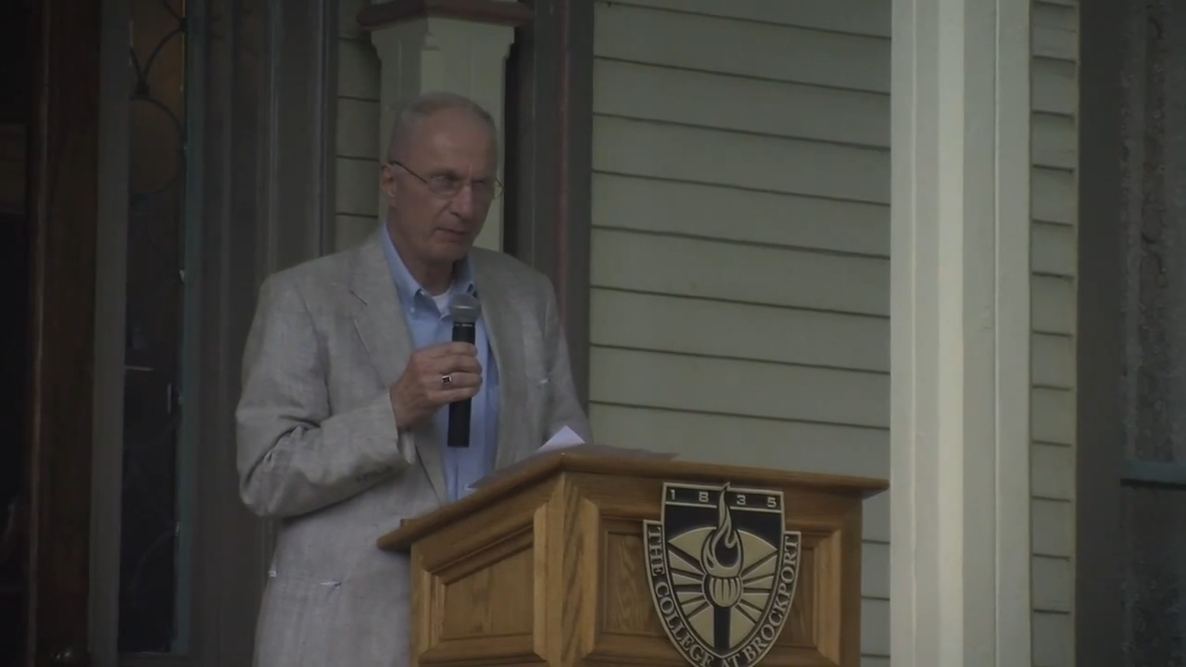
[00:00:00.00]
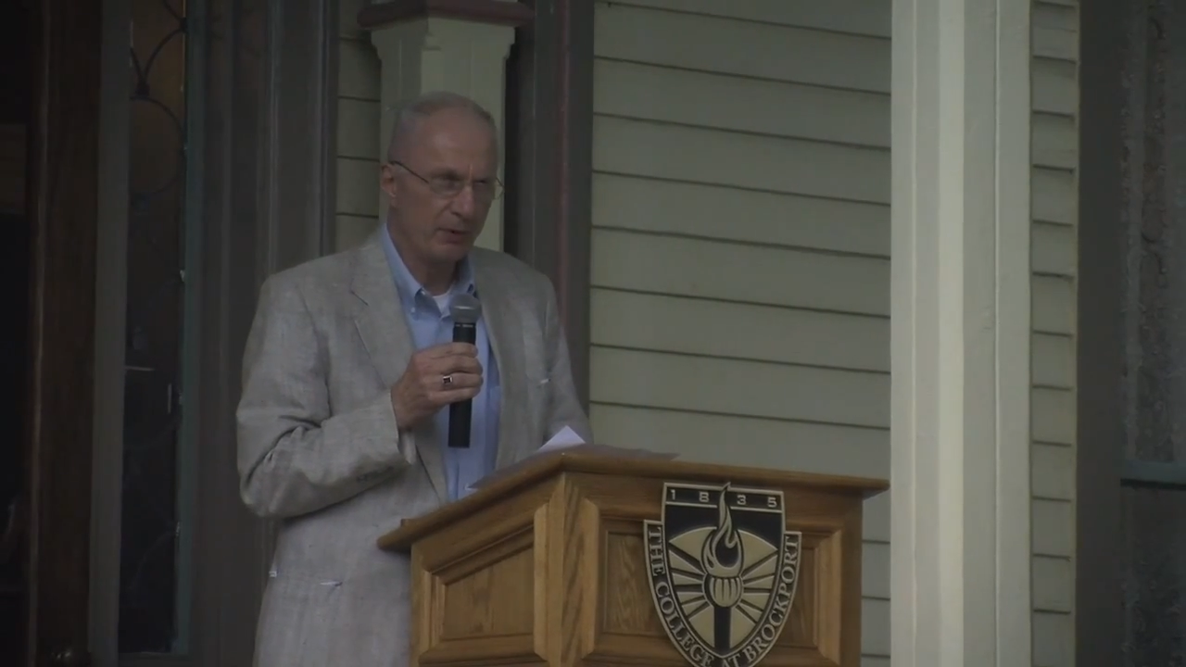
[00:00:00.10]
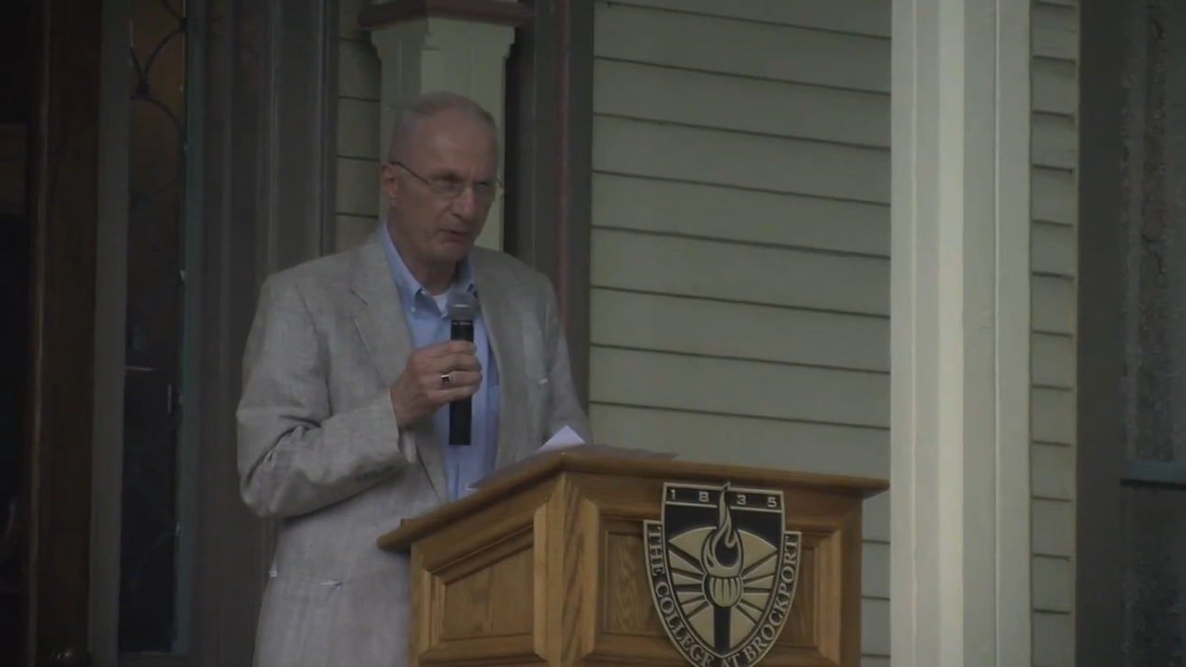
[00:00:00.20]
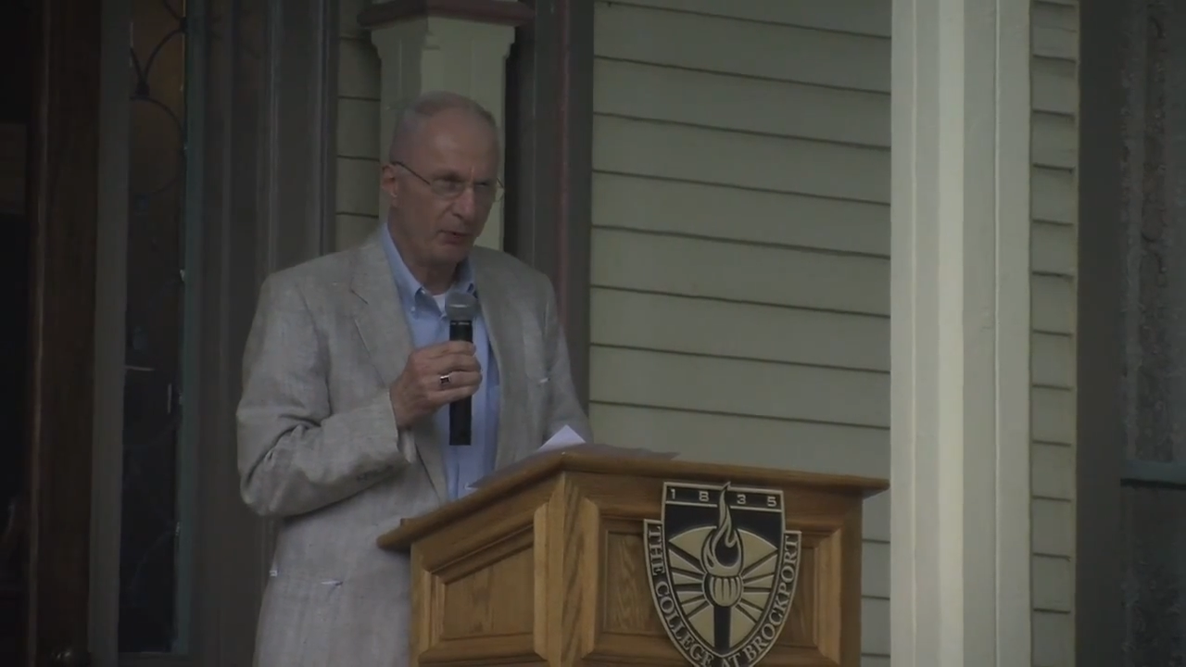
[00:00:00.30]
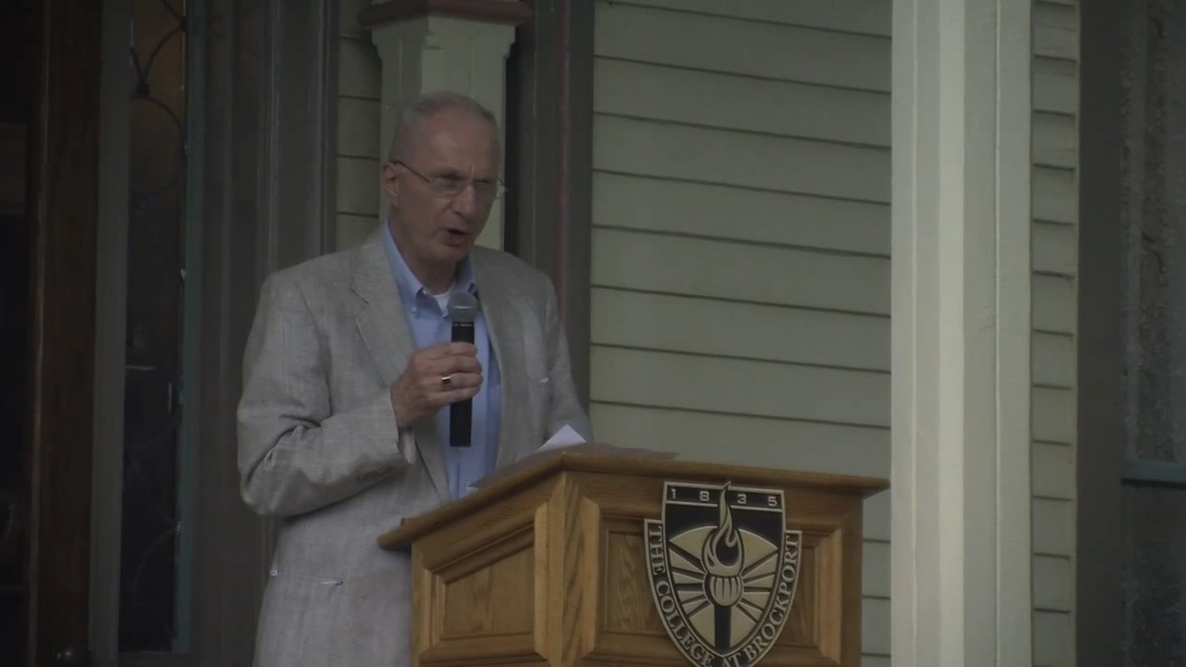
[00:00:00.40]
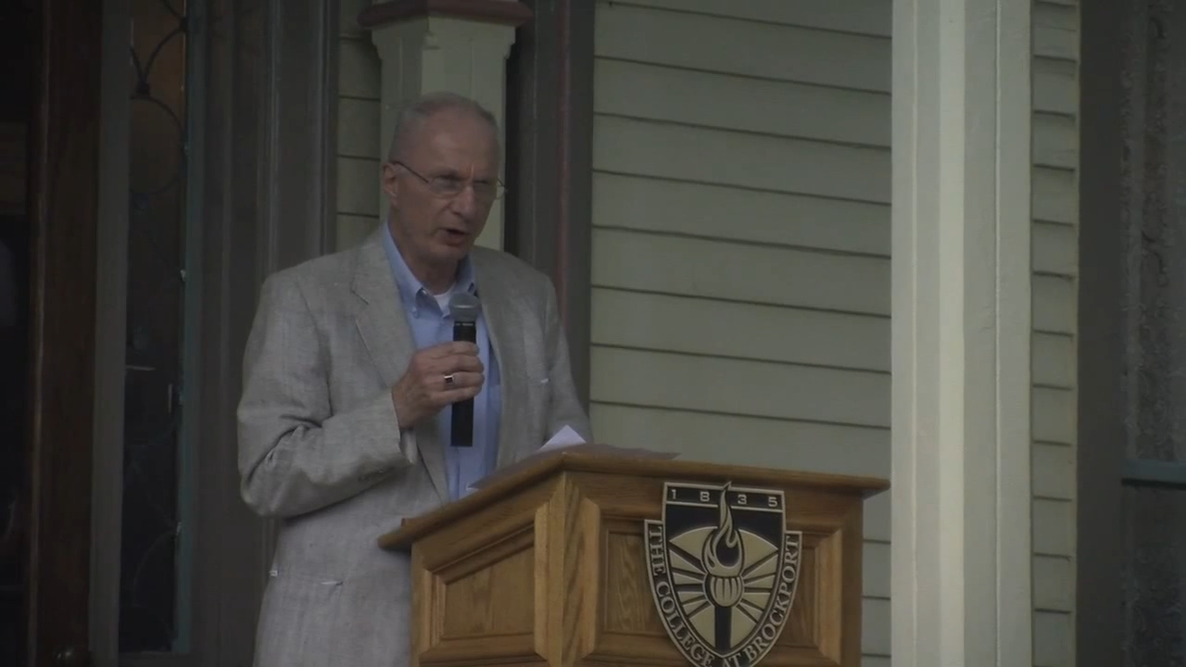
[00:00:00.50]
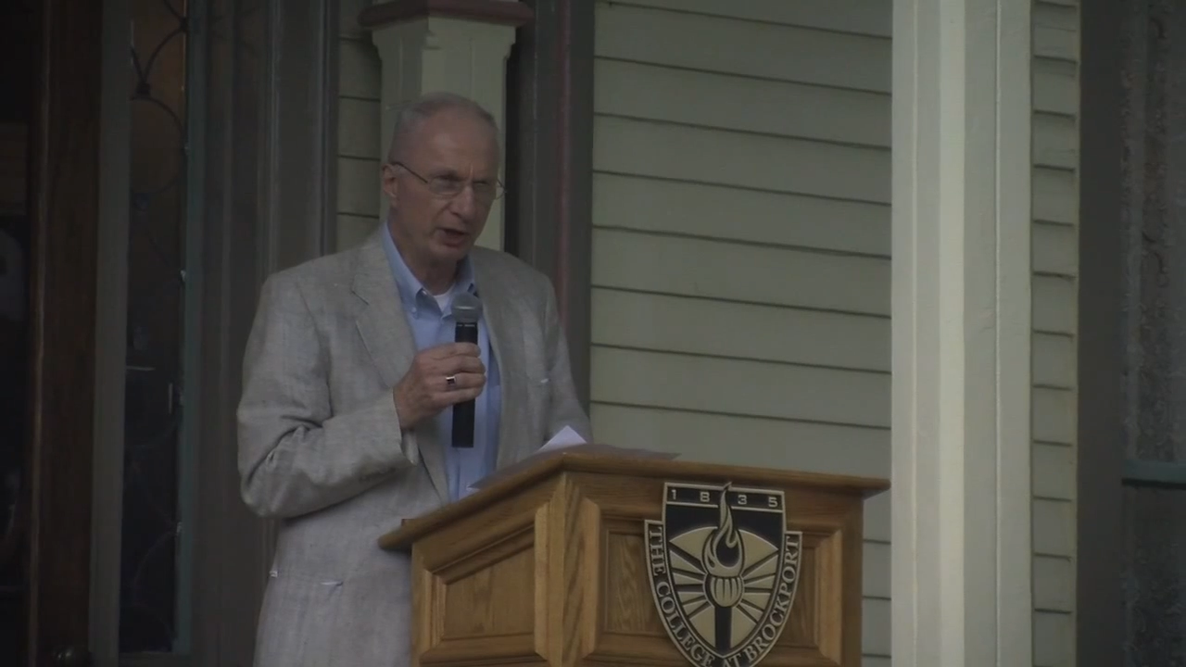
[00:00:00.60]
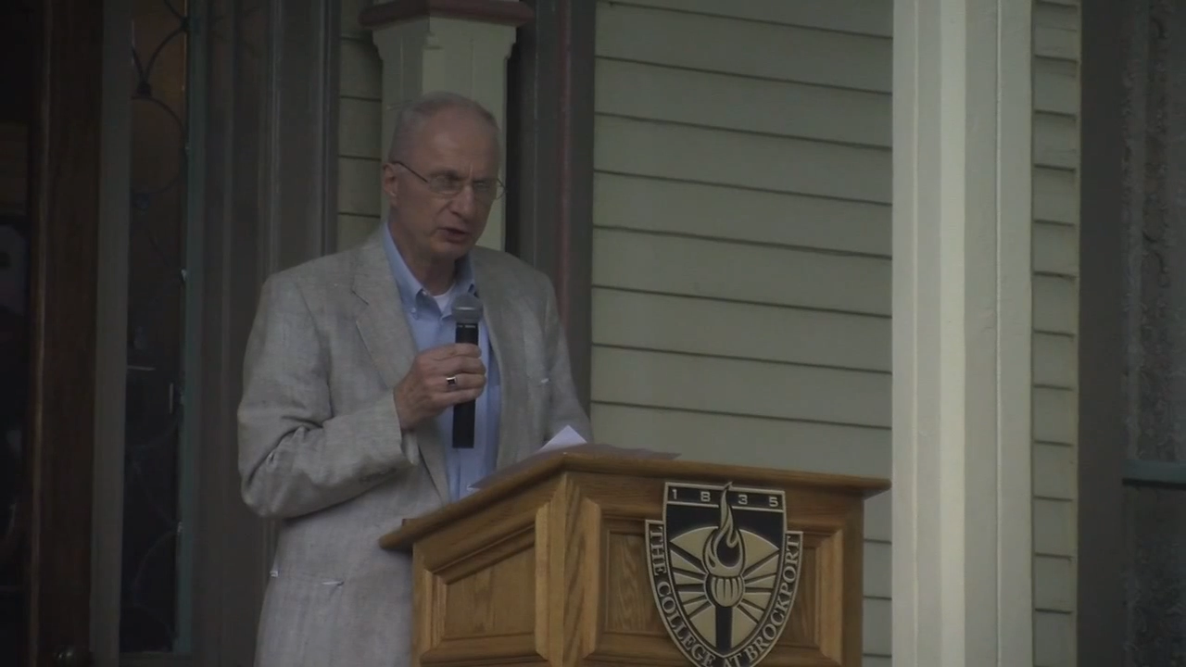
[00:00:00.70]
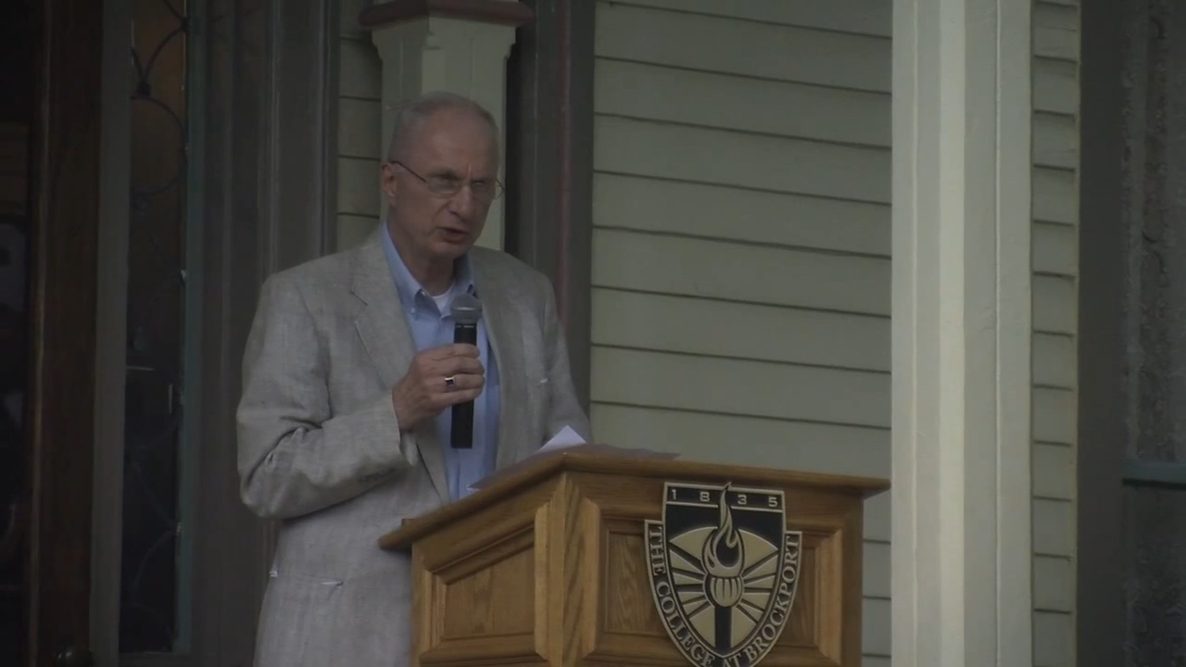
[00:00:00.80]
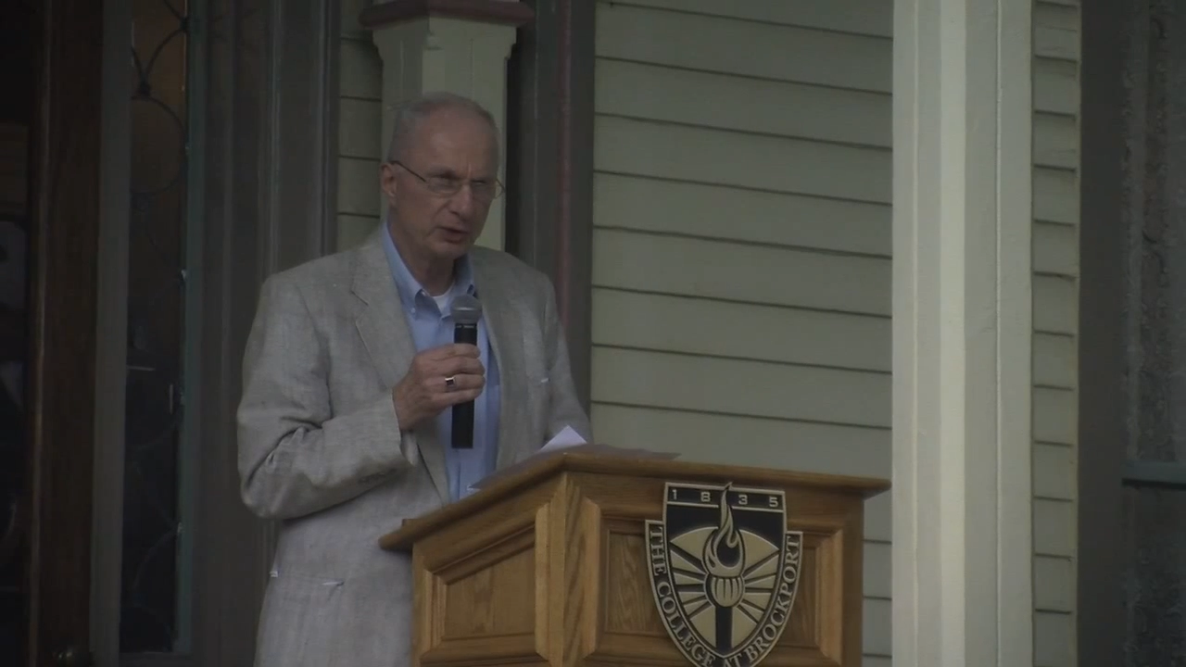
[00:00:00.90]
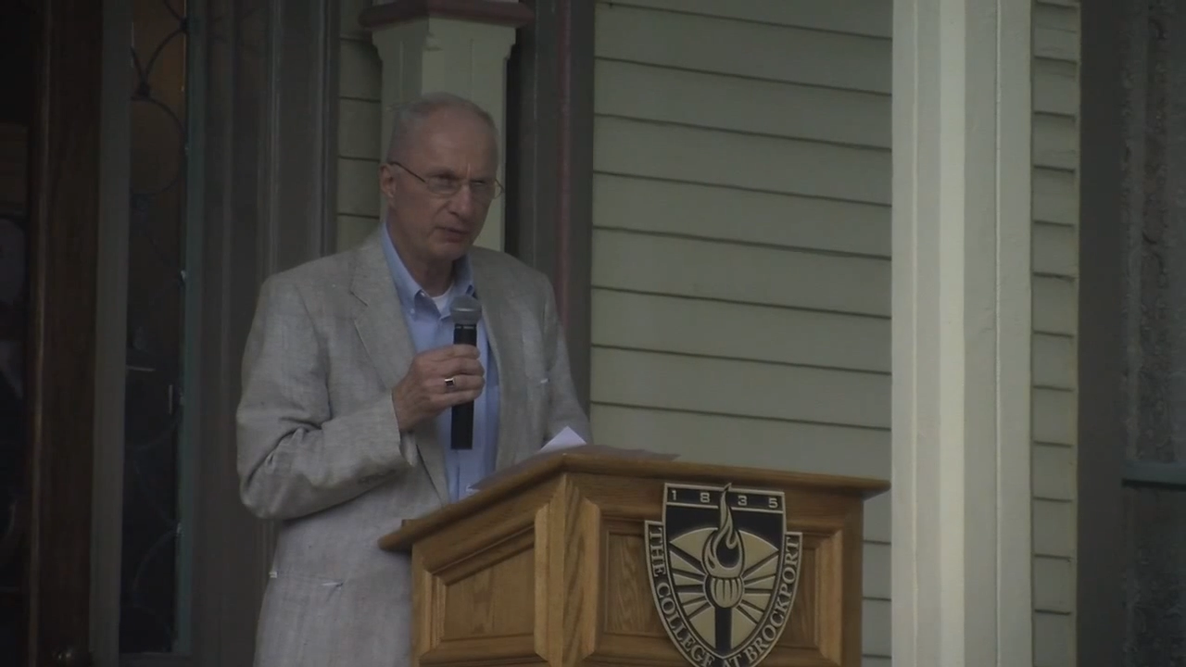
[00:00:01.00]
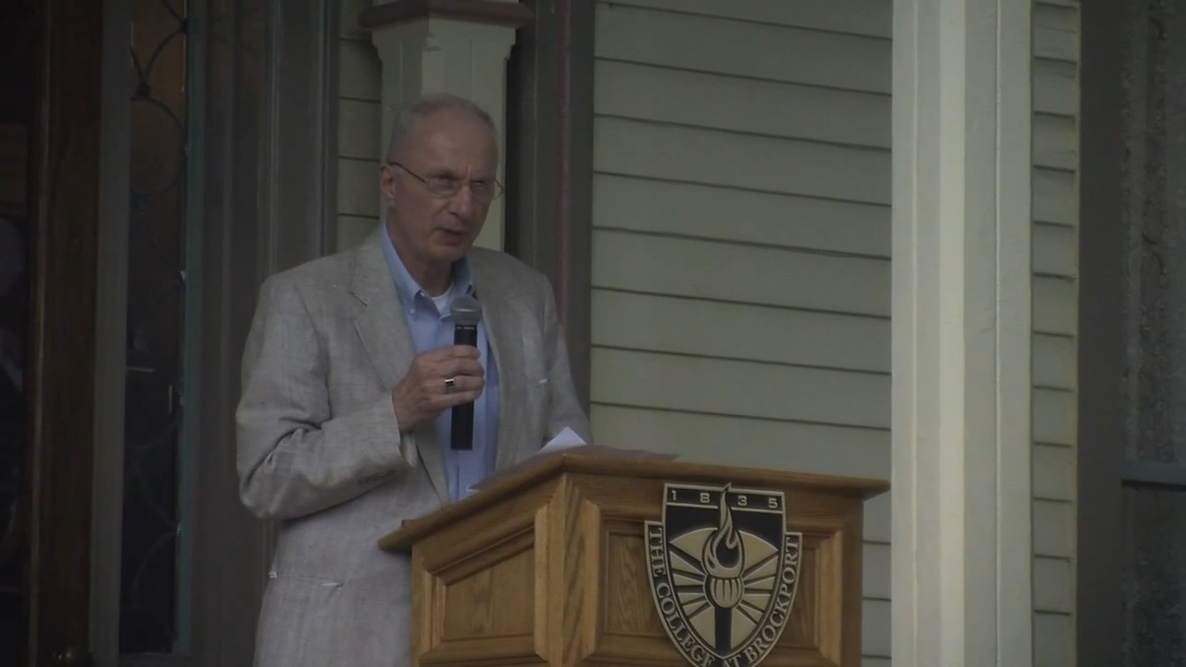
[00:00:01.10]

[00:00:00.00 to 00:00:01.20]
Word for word: before us.